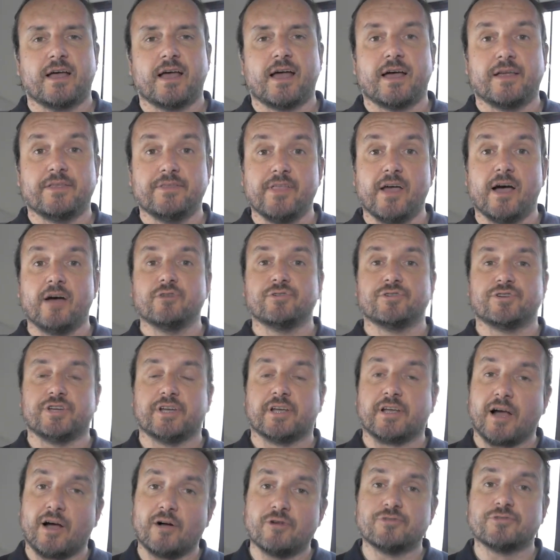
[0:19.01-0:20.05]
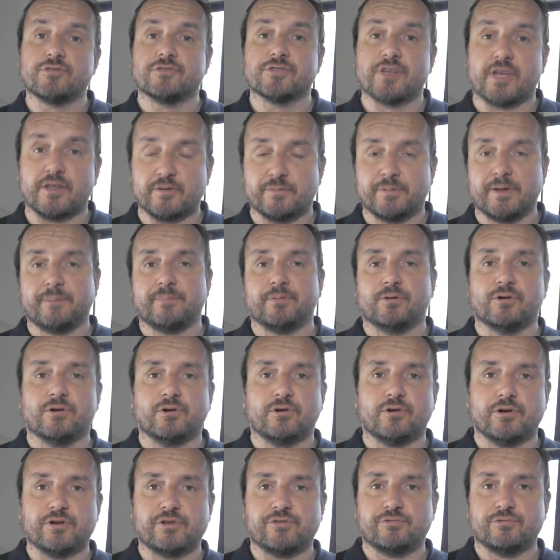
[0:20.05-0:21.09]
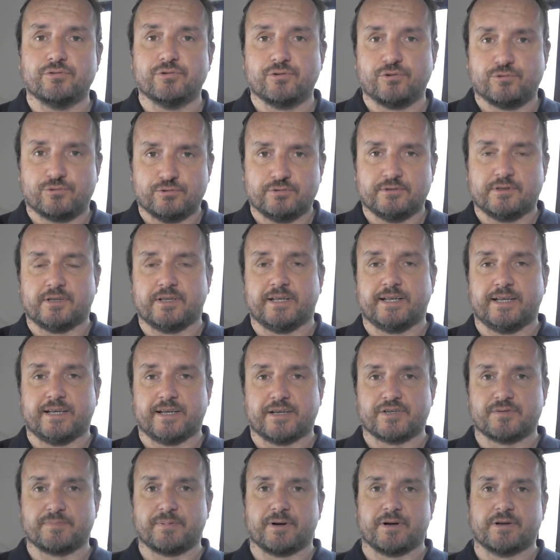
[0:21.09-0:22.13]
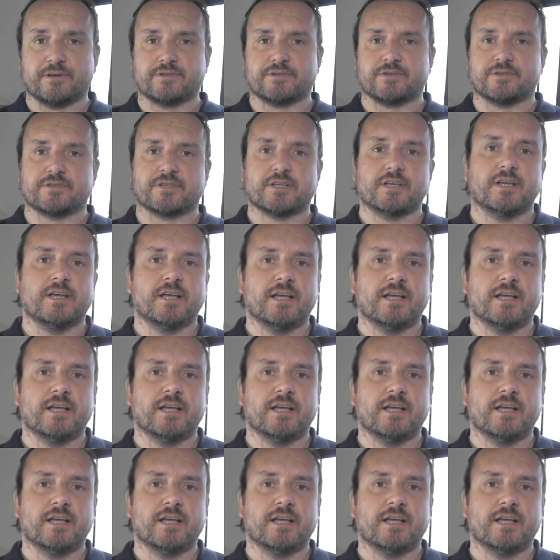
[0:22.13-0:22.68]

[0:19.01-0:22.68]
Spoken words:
And now she counsels other people who are going through Kundalini experiences.